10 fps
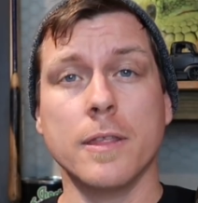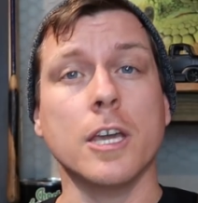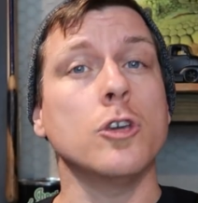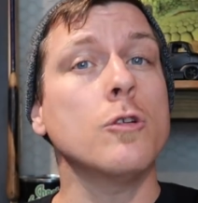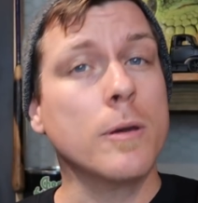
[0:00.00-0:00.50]

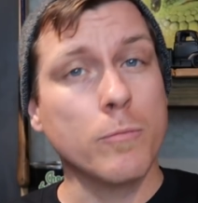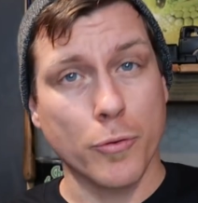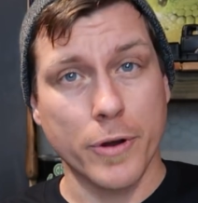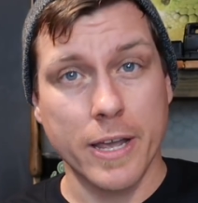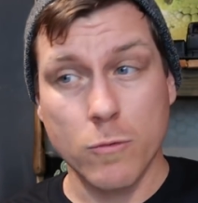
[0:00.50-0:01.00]
that you can
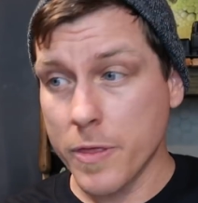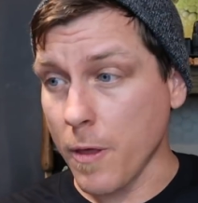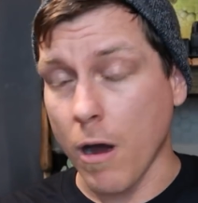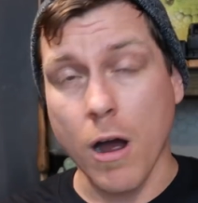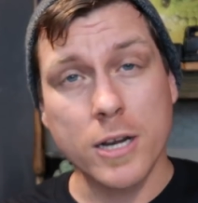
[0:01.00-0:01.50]
bring
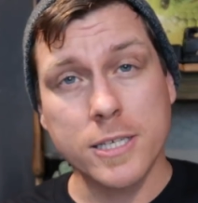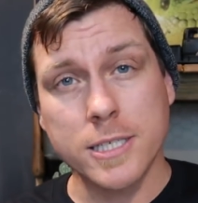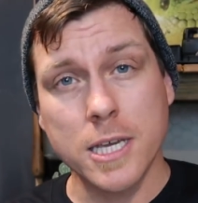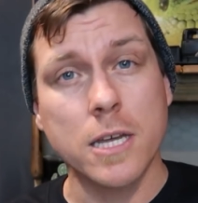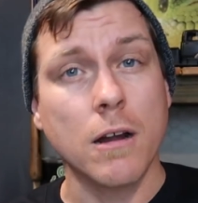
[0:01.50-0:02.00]
with
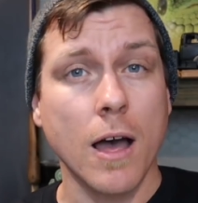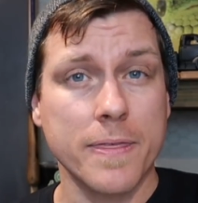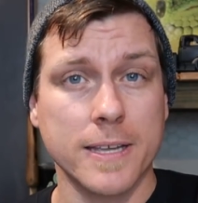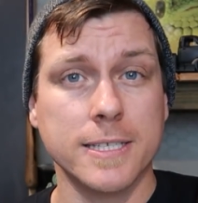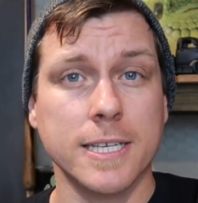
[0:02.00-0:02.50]
honesty and
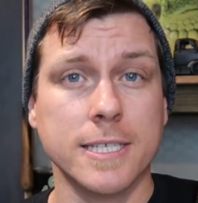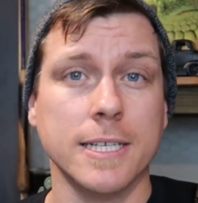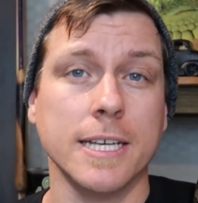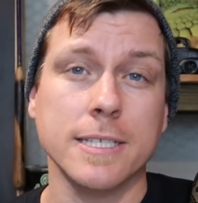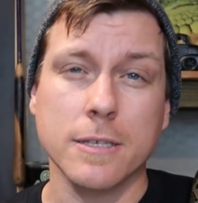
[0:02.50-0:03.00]

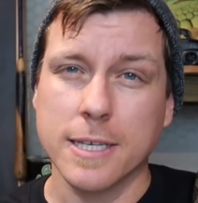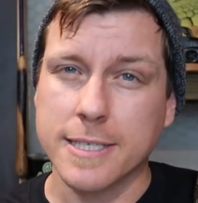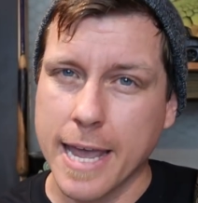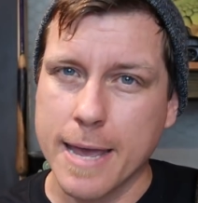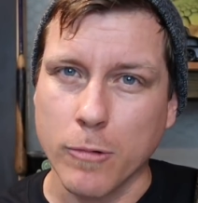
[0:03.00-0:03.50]
authenticity to the
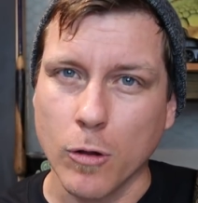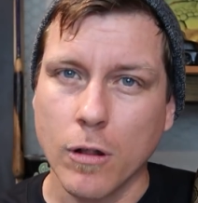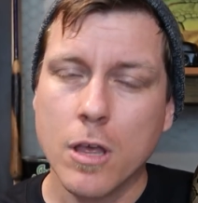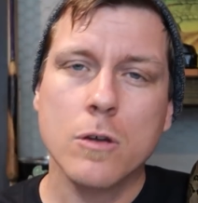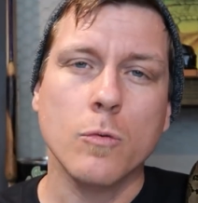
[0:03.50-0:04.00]

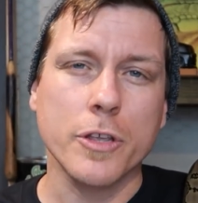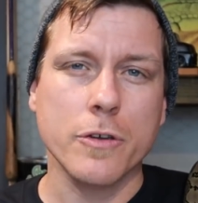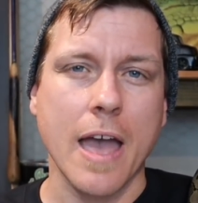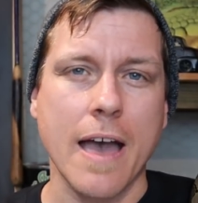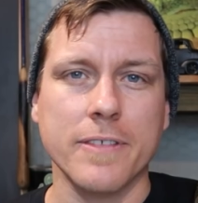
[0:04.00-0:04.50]
table when
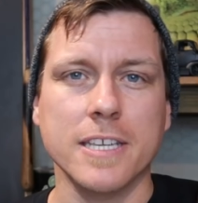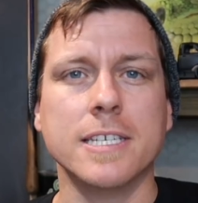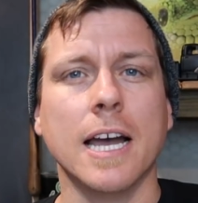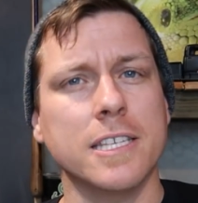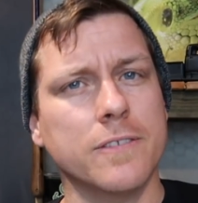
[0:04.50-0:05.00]
you have
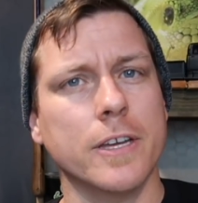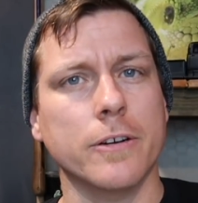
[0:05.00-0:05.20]
these kinds of